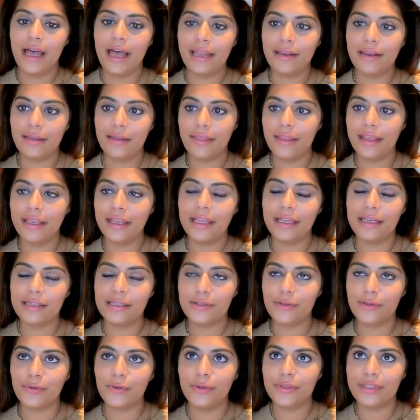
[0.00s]
And I think it
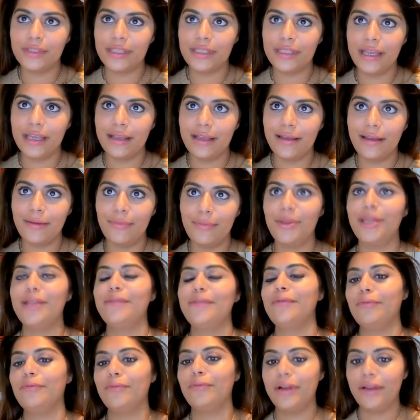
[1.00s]
is causing a bit of
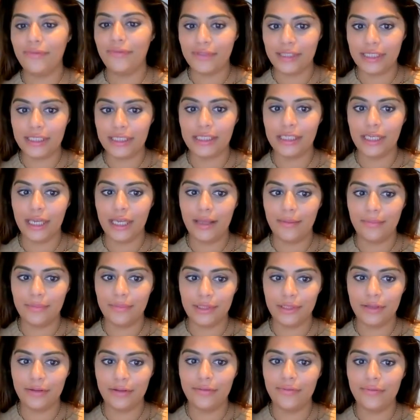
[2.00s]
a rift in terms
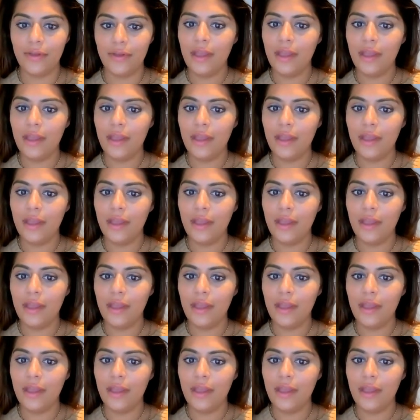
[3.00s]
of,